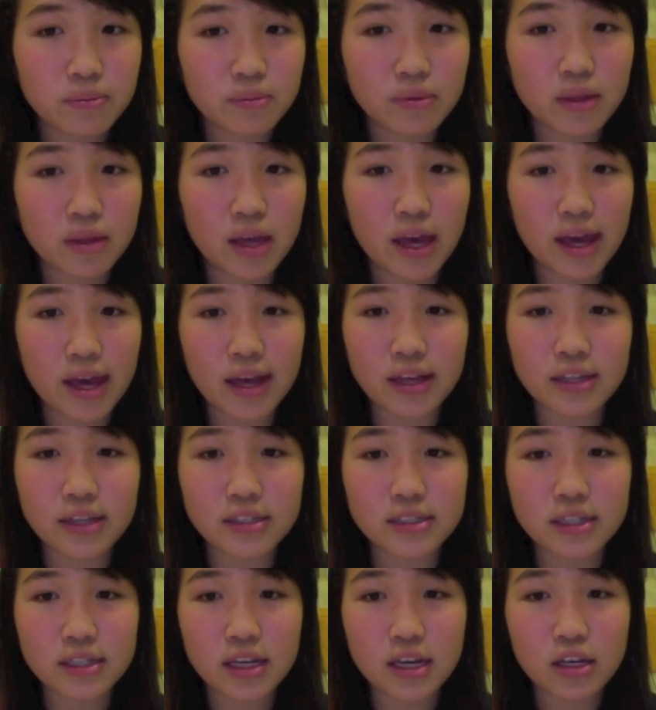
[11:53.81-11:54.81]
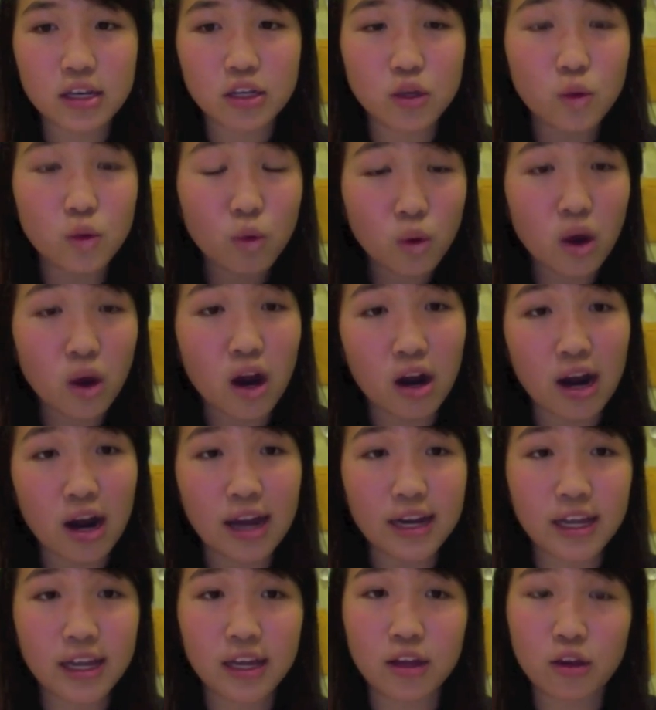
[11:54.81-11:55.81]
and you are
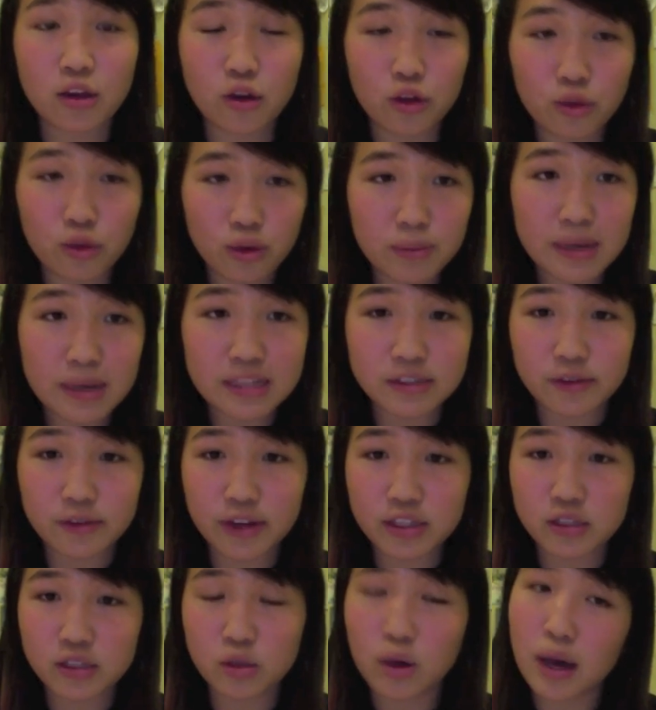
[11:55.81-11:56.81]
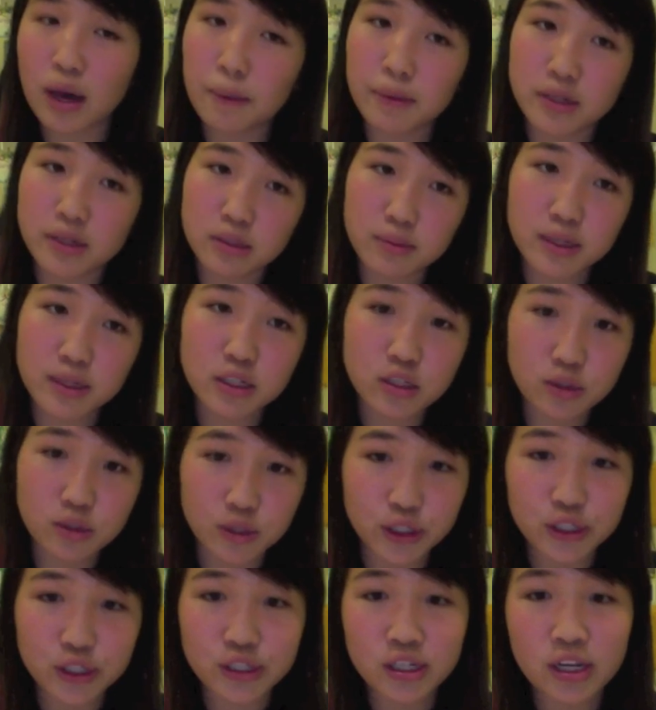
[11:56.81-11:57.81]
hiding your 3 best friends who happen to be
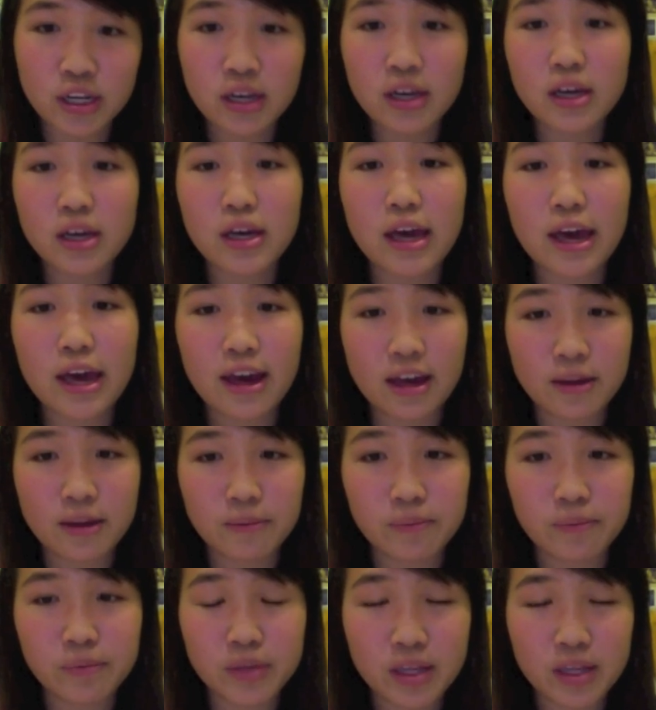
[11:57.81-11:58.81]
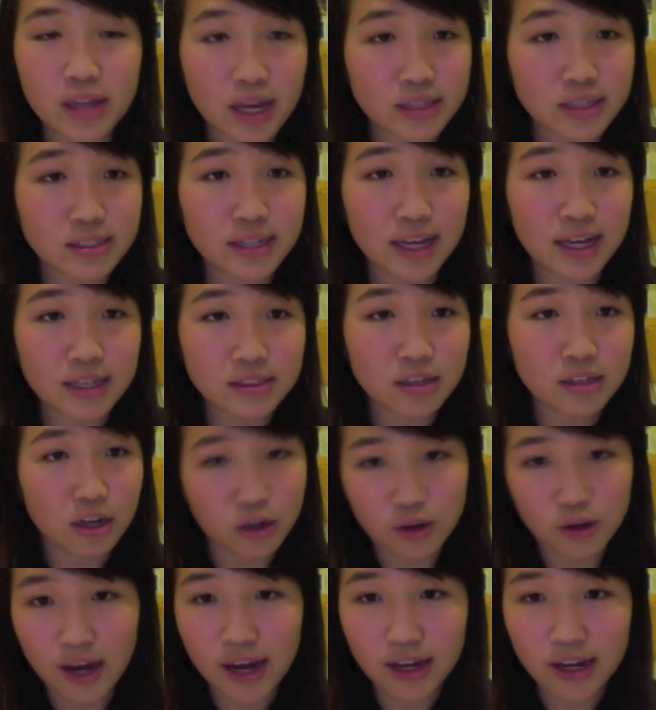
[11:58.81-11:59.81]
Jewish. And the Nazi asks, are
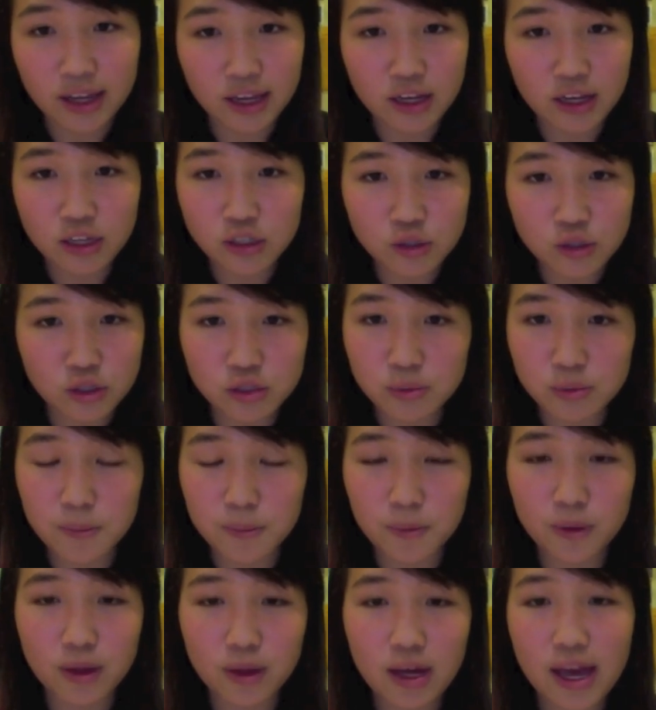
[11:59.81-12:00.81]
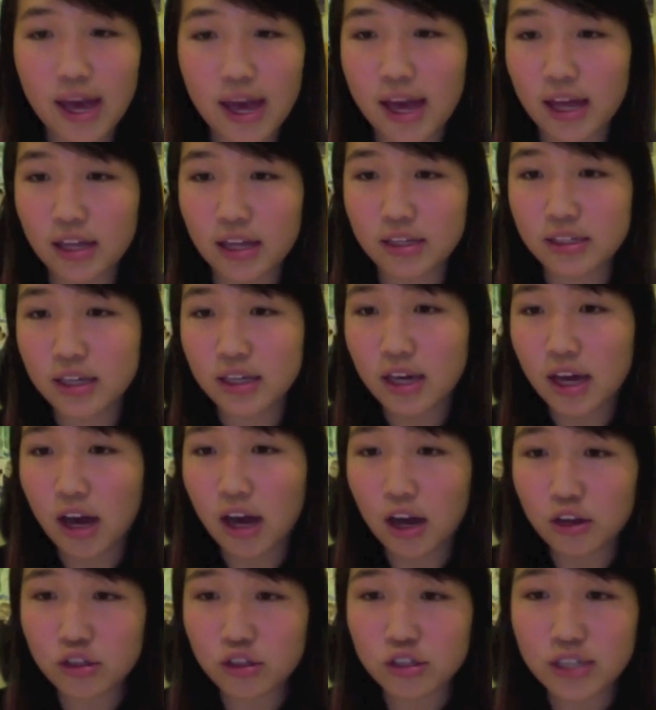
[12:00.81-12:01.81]
you hiding any Jewish people? And
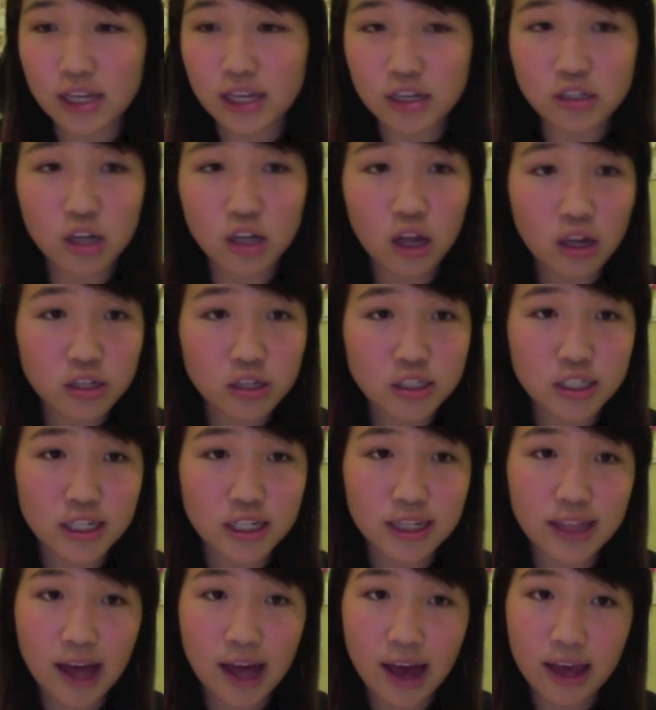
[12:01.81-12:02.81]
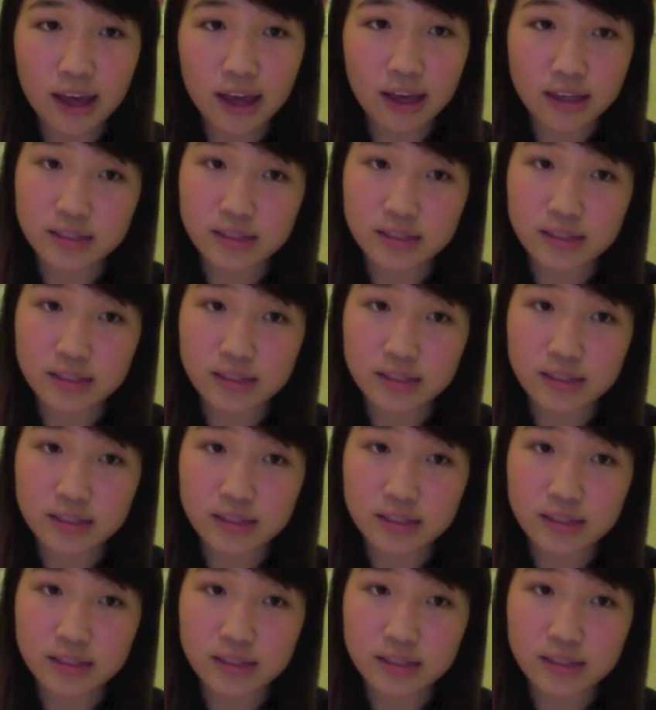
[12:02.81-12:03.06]
under deontology, lying is